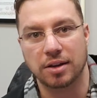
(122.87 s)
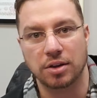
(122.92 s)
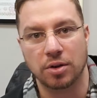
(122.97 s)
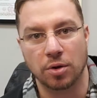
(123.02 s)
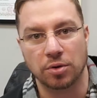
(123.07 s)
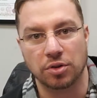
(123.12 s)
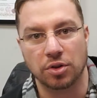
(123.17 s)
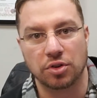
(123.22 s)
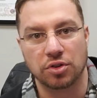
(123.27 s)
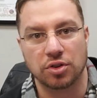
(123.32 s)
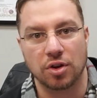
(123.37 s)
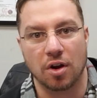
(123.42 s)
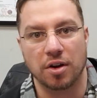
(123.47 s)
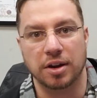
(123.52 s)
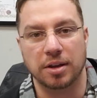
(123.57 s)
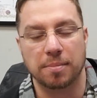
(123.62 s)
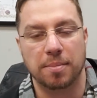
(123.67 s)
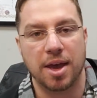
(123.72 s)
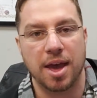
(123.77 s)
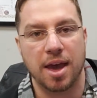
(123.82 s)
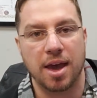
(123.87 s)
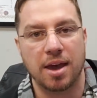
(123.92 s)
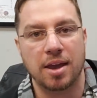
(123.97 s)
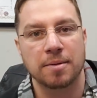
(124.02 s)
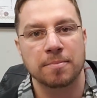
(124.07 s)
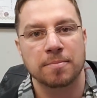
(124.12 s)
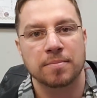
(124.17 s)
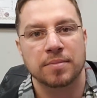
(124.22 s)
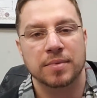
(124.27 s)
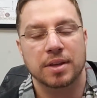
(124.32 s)
a year is a starting
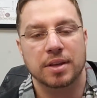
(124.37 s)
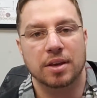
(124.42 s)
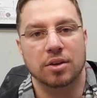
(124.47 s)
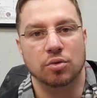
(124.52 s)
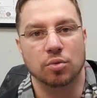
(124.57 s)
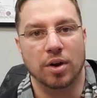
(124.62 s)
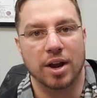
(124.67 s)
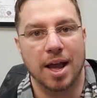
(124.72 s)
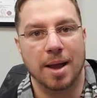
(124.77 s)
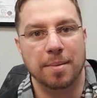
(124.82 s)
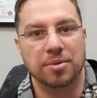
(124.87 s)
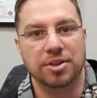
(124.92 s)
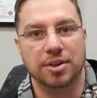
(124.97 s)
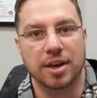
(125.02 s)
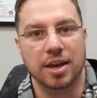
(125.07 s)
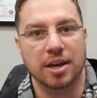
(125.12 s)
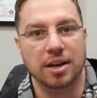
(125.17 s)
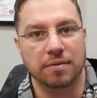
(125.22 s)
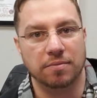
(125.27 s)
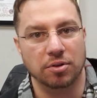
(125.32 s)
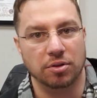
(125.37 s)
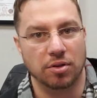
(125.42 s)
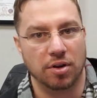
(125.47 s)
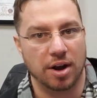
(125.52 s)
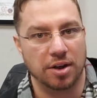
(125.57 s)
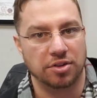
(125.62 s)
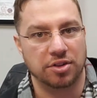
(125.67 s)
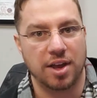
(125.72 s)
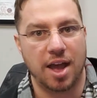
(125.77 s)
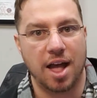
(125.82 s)
pay is what I'm seeing if you're
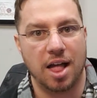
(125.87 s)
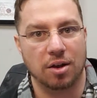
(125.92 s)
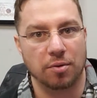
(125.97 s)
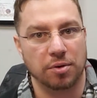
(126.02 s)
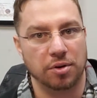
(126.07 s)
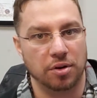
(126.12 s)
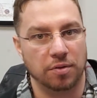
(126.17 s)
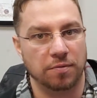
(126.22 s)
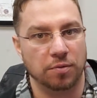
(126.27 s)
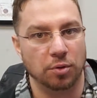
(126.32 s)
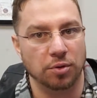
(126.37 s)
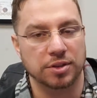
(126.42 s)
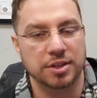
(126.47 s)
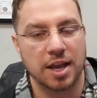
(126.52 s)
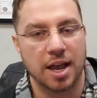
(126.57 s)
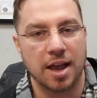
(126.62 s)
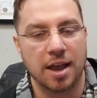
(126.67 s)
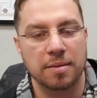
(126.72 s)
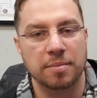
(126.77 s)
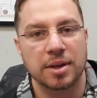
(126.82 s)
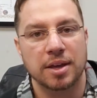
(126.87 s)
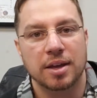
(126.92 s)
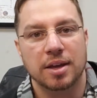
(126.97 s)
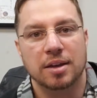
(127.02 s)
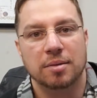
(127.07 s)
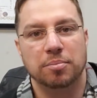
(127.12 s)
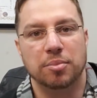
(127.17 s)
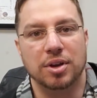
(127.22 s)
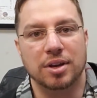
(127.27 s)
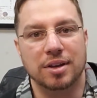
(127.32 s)
on salary or full-time.
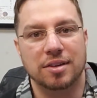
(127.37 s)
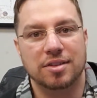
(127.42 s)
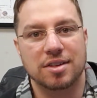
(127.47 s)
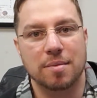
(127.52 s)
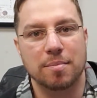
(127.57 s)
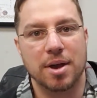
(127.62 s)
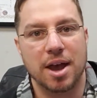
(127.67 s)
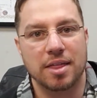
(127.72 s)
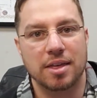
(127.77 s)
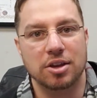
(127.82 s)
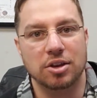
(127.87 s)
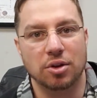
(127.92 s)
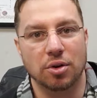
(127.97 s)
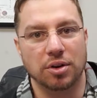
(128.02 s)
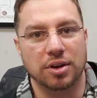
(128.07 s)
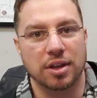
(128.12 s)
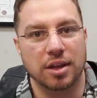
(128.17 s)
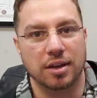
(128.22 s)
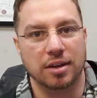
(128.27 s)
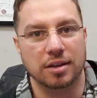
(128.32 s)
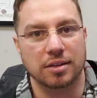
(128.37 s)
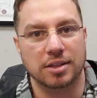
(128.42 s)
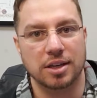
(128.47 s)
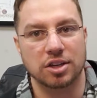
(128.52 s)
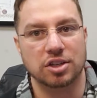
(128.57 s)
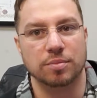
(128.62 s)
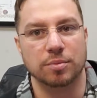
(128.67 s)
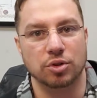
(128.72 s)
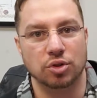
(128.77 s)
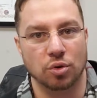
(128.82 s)
But you need somebody that you know can
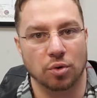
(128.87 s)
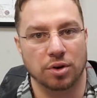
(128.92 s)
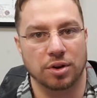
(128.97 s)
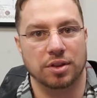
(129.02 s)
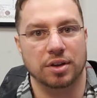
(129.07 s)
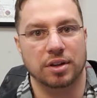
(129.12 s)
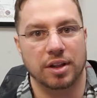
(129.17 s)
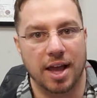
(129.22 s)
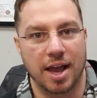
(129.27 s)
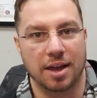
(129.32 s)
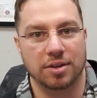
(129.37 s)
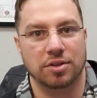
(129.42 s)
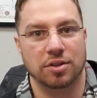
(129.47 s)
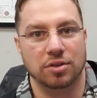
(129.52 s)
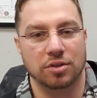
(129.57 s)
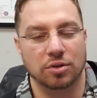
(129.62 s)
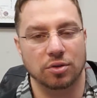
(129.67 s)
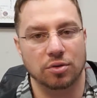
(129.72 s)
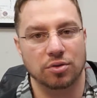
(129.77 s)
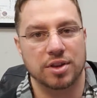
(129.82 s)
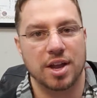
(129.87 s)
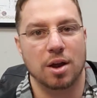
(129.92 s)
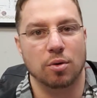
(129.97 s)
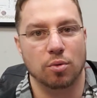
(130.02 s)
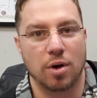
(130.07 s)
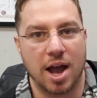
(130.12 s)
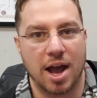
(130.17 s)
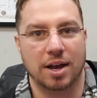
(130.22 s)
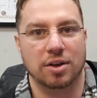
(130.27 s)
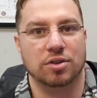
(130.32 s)
teach the majority of the classes. You know, who's that
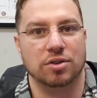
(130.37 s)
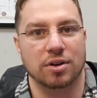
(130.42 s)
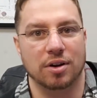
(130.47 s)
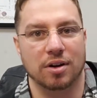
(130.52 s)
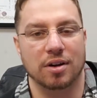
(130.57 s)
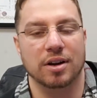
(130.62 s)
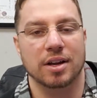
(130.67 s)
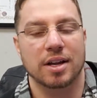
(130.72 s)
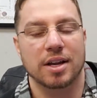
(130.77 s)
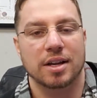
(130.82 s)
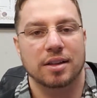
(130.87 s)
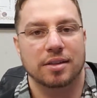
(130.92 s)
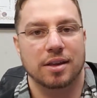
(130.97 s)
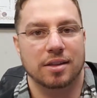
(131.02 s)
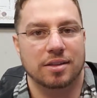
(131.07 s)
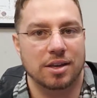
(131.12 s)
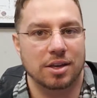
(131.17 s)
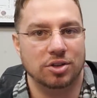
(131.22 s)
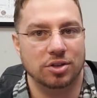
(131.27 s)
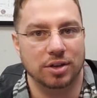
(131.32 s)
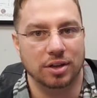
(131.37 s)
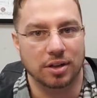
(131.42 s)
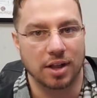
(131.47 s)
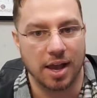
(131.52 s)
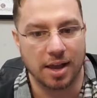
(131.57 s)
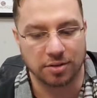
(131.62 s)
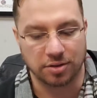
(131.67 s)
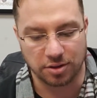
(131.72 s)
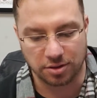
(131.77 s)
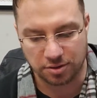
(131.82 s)
rock star that's teaching the
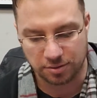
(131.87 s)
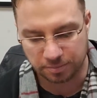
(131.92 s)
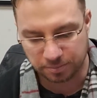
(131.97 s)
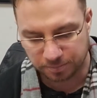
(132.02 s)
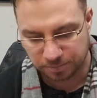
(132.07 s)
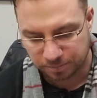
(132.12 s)
classes.